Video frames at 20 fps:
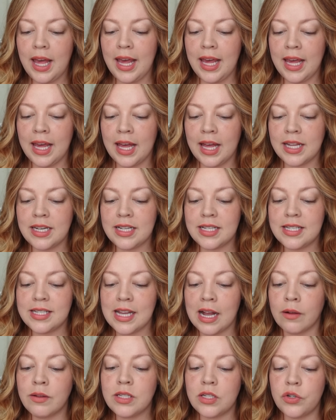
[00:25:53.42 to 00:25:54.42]
And it
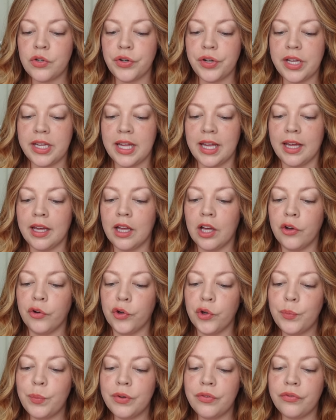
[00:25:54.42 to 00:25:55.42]
sounds intriguing. A
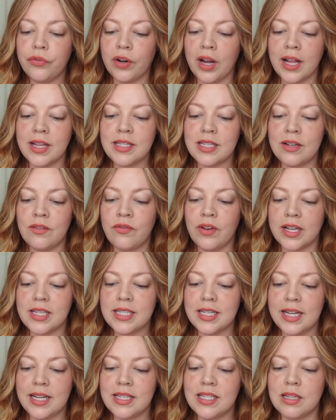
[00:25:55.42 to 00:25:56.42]
group of friends
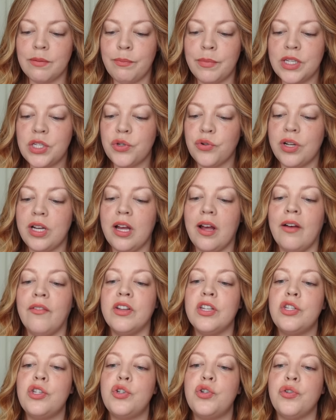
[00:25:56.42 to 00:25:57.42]
investigates the mystery
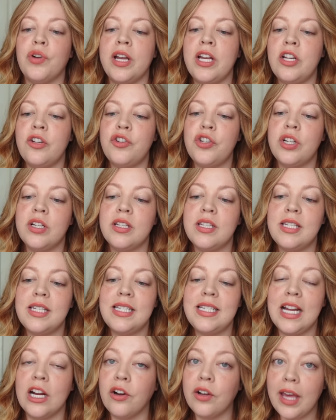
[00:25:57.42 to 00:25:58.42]
of a strange
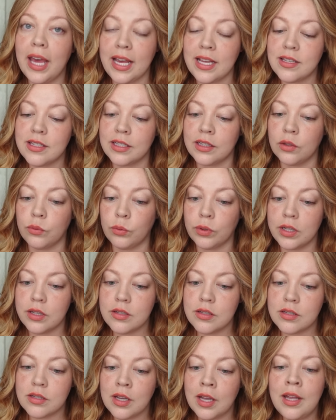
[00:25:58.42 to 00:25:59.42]
staircase in the
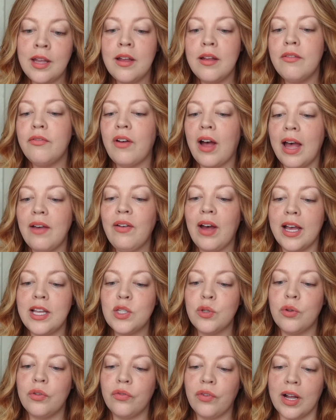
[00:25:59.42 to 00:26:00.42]
woods. Five high
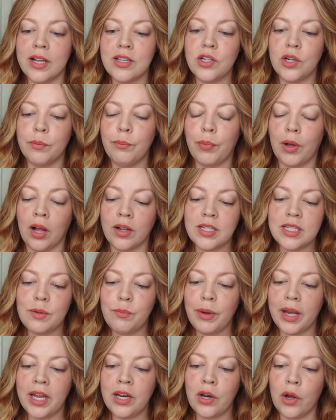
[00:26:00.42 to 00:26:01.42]
school friends are
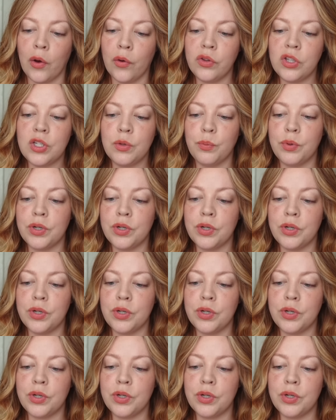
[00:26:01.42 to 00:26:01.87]
bonded by an oath to